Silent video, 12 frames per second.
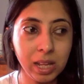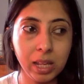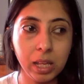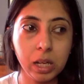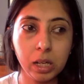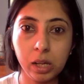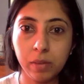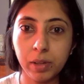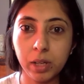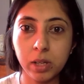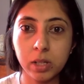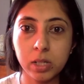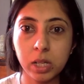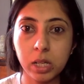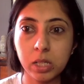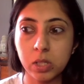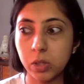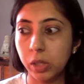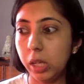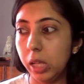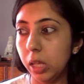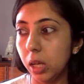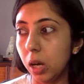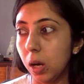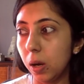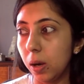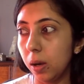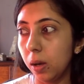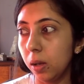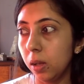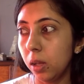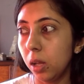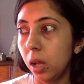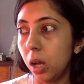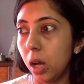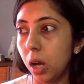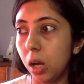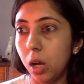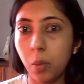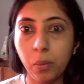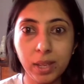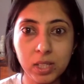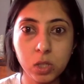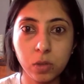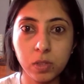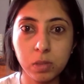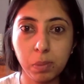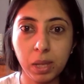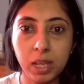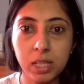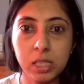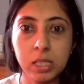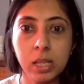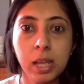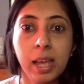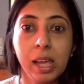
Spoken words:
irrelevant, is really a waste of space.